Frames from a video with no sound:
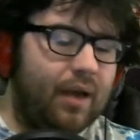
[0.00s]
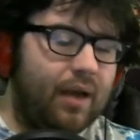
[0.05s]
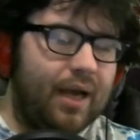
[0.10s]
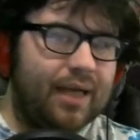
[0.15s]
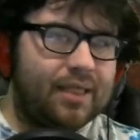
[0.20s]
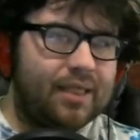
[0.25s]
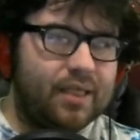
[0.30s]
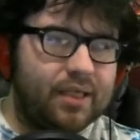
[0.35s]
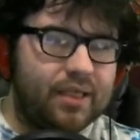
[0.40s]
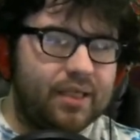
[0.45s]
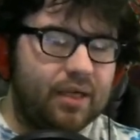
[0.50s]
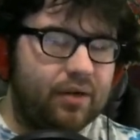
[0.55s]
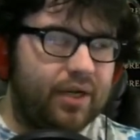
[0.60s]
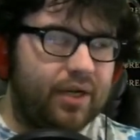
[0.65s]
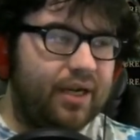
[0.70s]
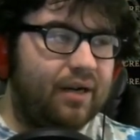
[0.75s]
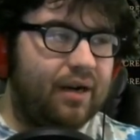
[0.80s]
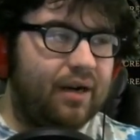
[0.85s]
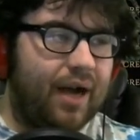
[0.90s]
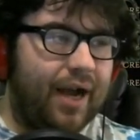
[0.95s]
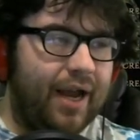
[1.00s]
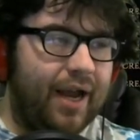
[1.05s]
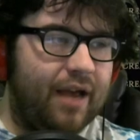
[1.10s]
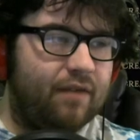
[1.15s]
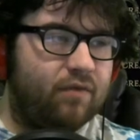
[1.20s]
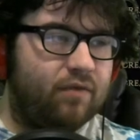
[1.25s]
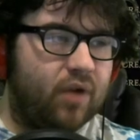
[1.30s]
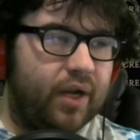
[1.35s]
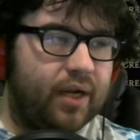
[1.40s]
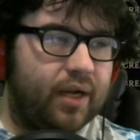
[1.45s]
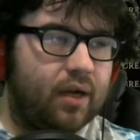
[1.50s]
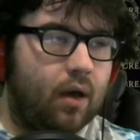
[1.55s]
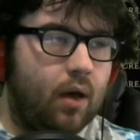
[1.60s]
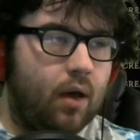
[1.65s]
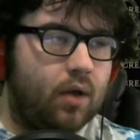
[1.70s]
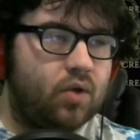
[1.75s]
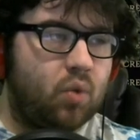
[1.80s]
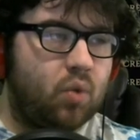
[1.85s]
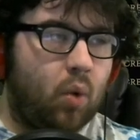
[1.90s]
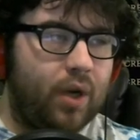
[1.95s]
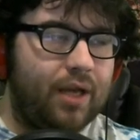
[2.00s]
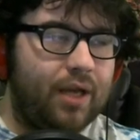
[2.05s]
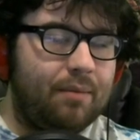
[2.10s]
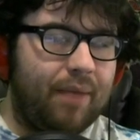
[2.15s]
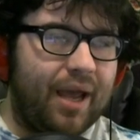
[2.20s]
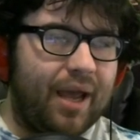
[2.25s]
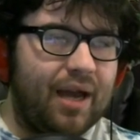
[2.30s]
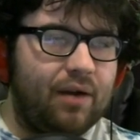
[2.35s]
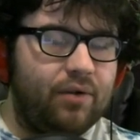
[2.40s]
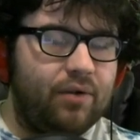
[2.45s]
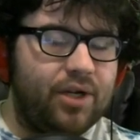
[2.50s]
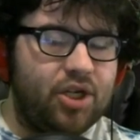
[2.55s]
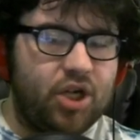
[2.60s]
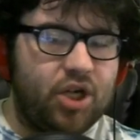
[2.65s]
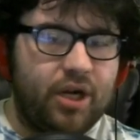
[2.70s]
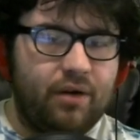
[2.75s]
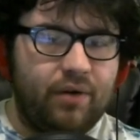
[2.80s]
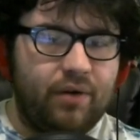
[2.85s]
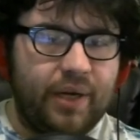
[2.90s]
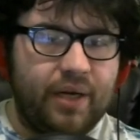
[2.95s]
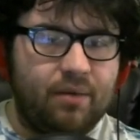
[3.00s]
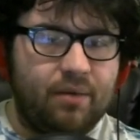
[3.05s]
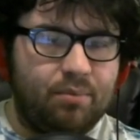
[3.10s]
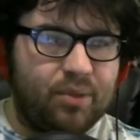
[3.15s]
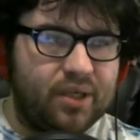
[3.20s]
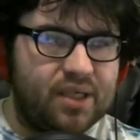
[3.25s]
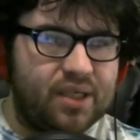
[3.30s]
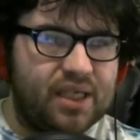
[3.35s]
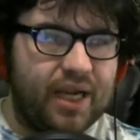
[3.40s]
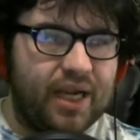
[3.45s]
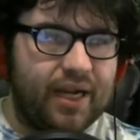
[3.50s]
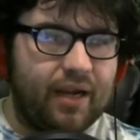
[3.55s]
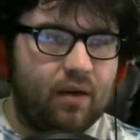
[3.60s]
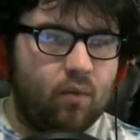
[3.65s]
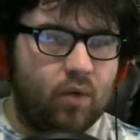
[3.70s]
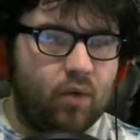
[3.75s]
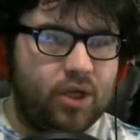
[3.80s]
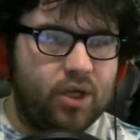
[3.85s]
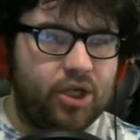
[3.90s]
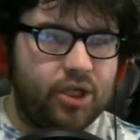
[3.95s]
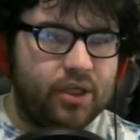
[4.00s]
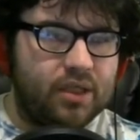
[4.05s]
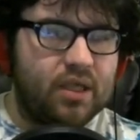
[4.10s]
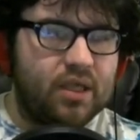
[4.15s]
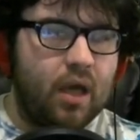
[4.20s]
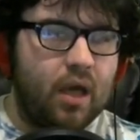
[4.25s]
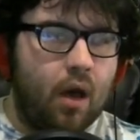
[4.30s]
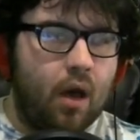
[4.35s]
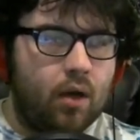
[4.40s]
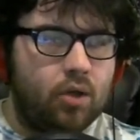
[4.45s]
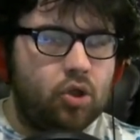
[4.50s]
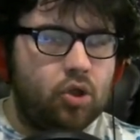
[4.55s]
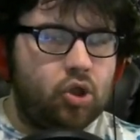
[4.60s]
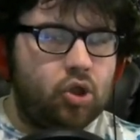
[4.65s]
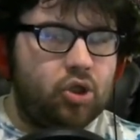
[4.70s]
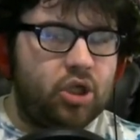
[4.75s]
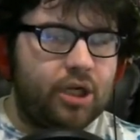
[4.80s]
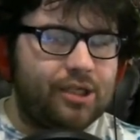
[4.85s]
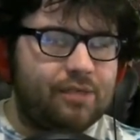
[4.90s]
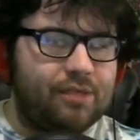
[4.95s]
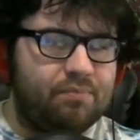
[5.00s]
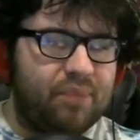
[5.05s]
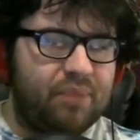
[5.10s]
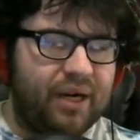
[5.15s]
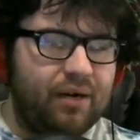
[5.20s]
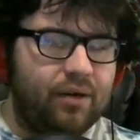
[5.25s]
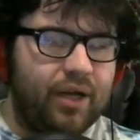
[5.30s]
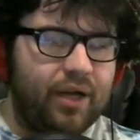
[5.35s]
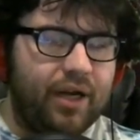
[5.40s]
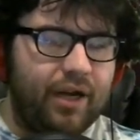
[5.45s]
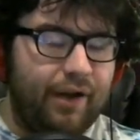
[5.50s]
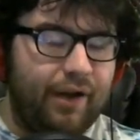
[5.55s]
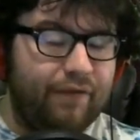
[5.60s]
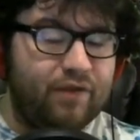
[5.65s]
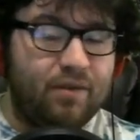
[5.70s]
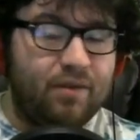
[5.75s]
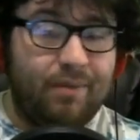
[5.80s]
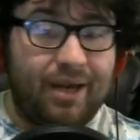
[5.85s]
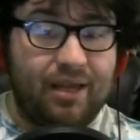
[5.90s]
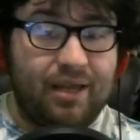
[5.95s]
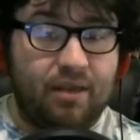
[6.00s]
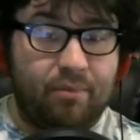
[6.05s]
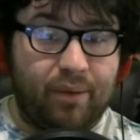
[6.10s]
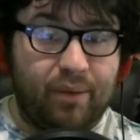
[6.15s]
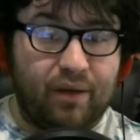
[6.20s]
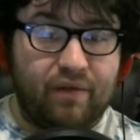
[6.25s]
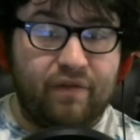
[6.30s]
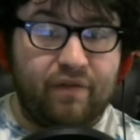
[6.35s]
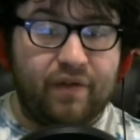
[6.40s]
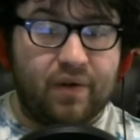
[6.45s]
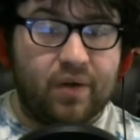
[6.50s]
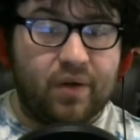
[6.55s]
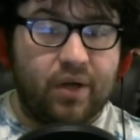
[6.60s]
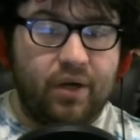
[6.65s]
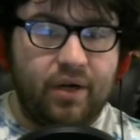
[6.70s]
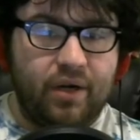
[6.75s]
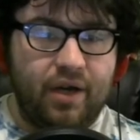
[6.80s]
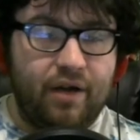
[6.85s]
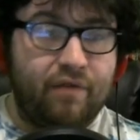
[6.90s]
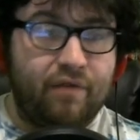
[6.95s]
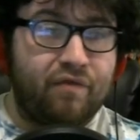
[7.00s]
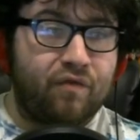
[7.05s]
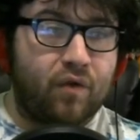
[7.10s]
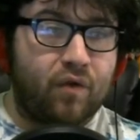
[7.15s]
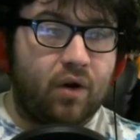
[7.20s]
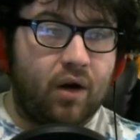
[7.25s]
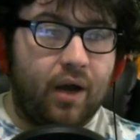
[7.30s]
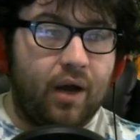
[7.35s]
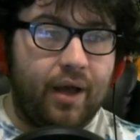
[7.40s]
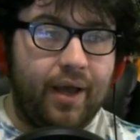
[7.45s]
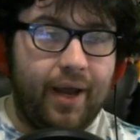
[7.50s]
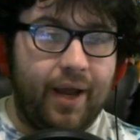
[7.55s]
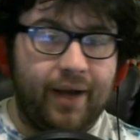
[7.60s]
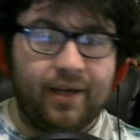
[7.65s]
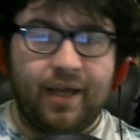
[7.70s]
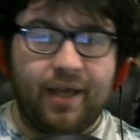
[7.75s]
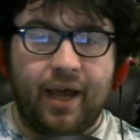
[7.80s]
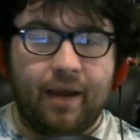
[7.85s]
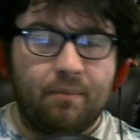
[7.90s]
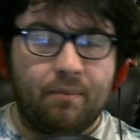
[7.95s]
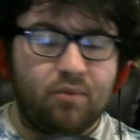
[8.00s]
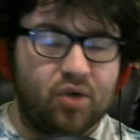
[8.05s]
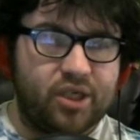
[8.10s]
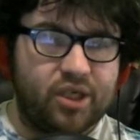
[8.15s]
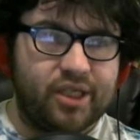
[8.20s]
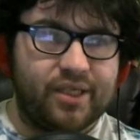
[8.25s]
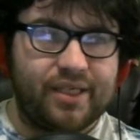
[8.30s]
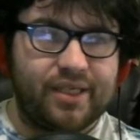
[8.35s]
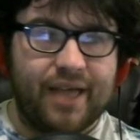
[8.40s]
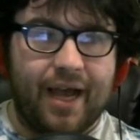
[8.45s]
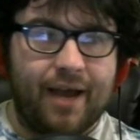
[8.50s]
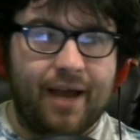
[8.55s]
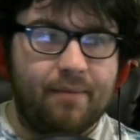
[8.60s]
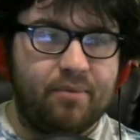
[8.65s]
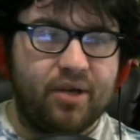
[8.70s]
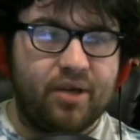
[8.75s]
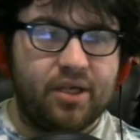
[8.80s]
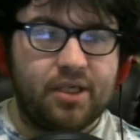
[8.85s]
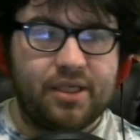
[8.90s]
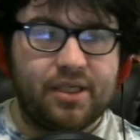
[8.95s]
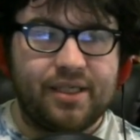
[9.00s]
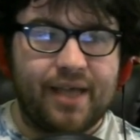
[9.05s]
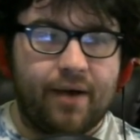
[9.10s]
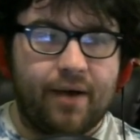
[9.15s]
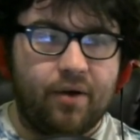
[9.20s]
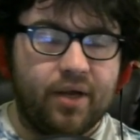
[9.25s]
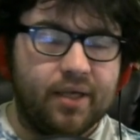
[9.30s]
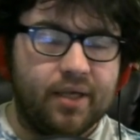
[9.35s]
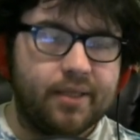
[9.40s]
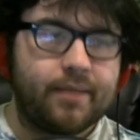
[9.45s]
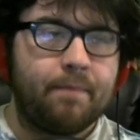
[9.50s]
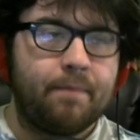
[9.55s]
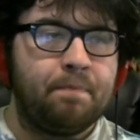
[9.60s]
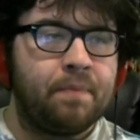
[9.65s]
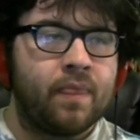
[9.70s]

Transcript: As you can tell here, I have like 20 mana regenerated per second, which is just barely enough to make the build feel good enough for endgame, which is sad, but it's just how it is.